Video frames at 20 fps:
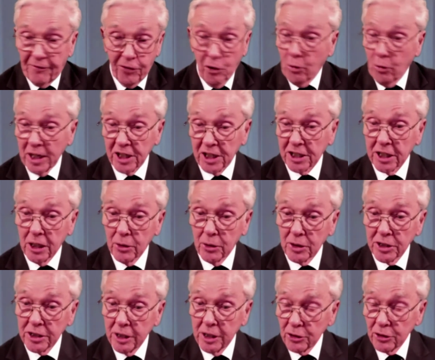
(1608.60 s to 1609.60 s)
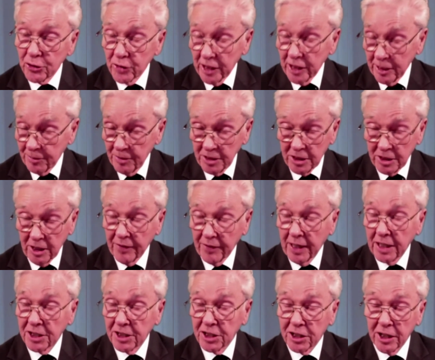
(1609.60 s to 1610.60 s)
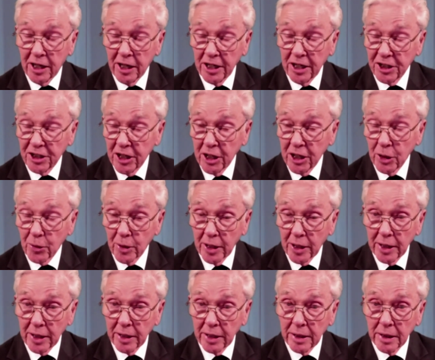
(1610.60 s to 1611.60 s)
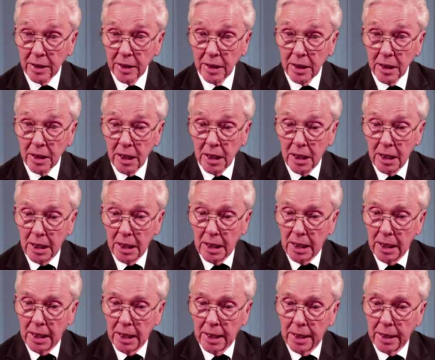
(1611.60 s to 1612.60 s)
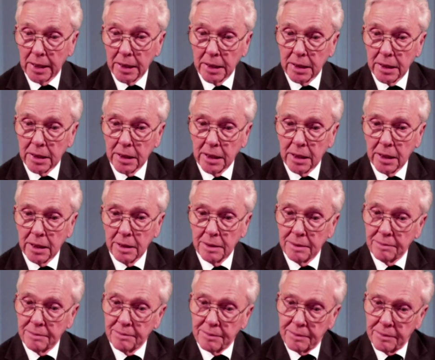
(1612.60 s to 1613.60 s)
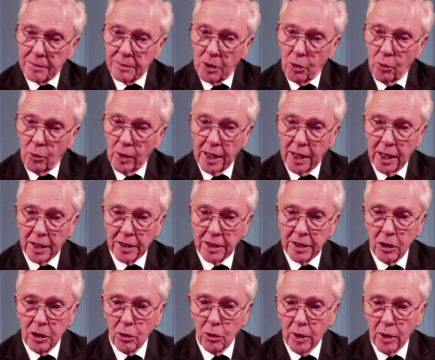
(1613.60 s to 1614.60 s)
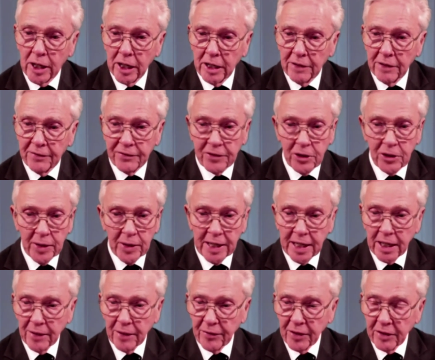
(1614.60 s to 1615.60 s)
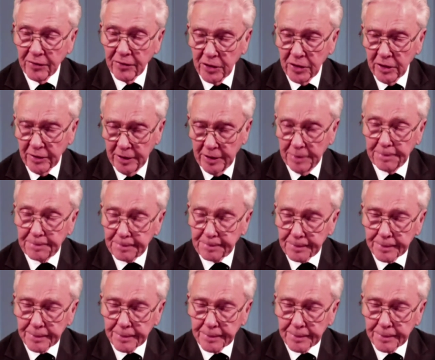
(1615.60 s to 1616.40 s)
for which there was no treatment at that stage anyway, and we had no way of doing anything further.